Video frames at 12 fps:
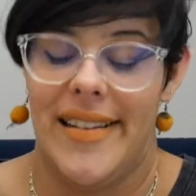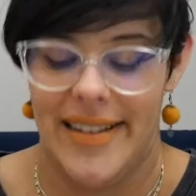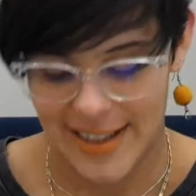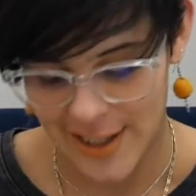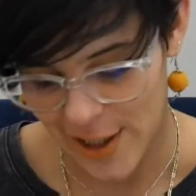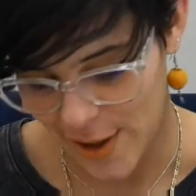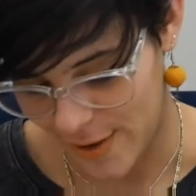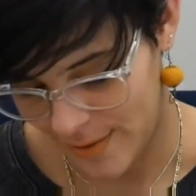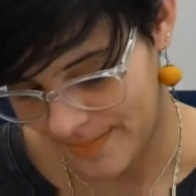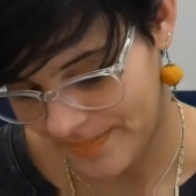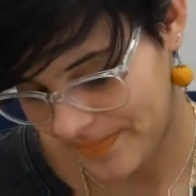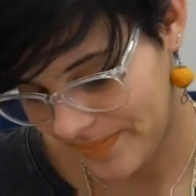So
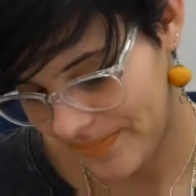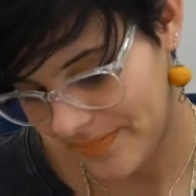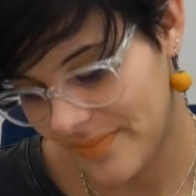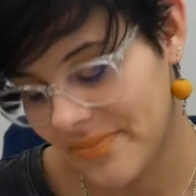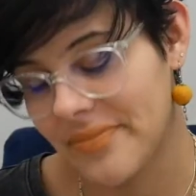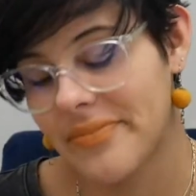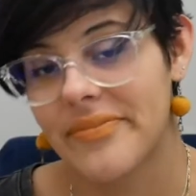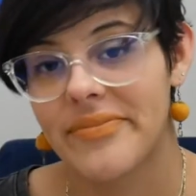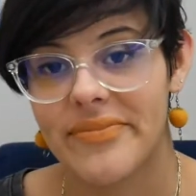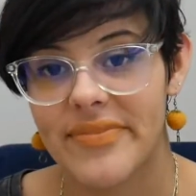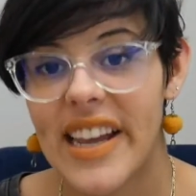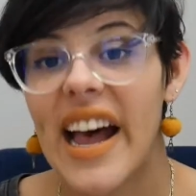
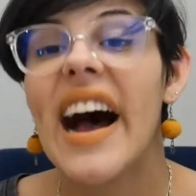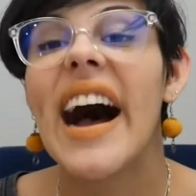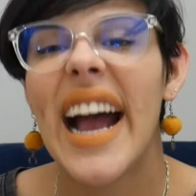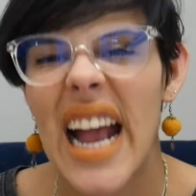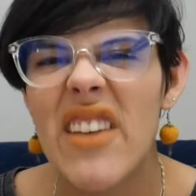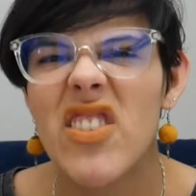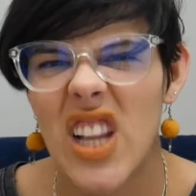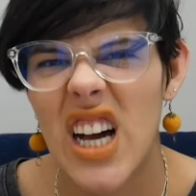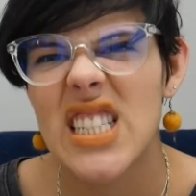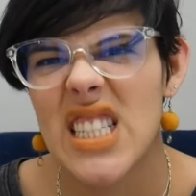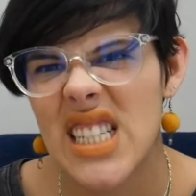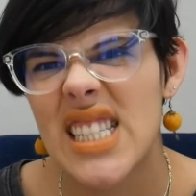I have a
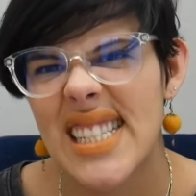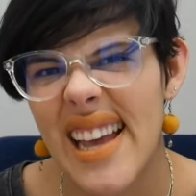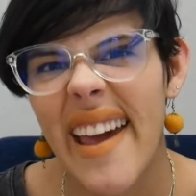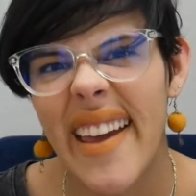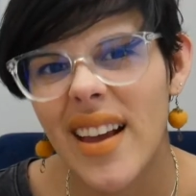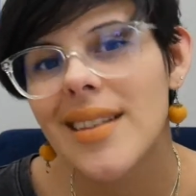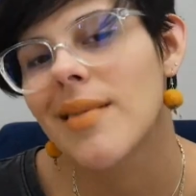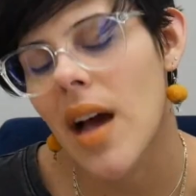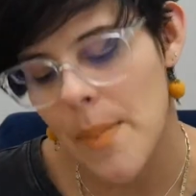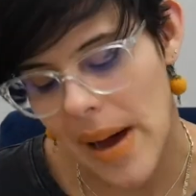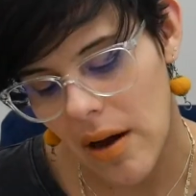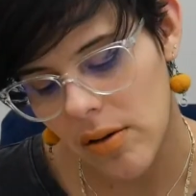lot to say
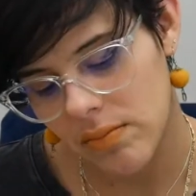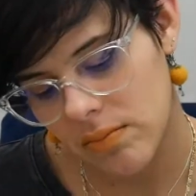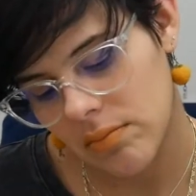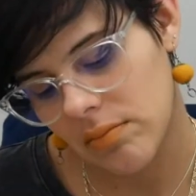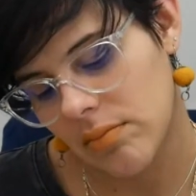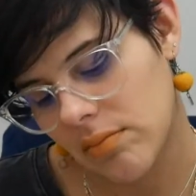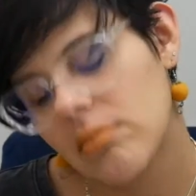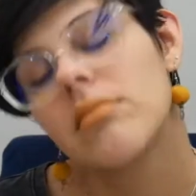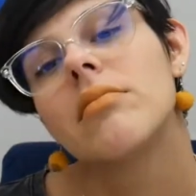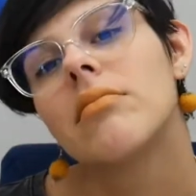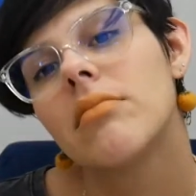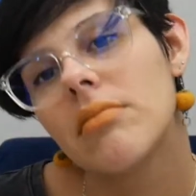about
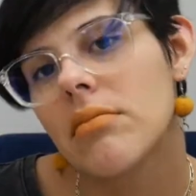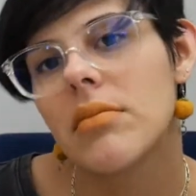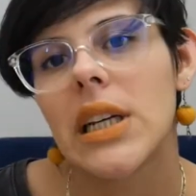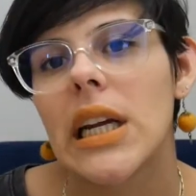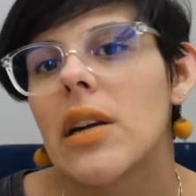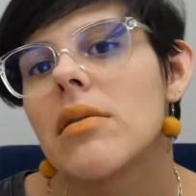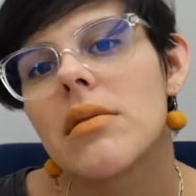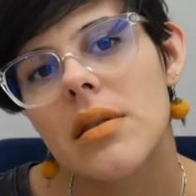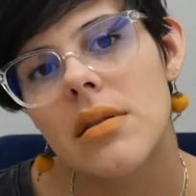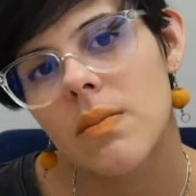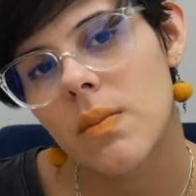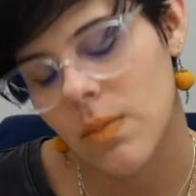
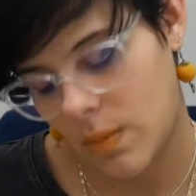needles.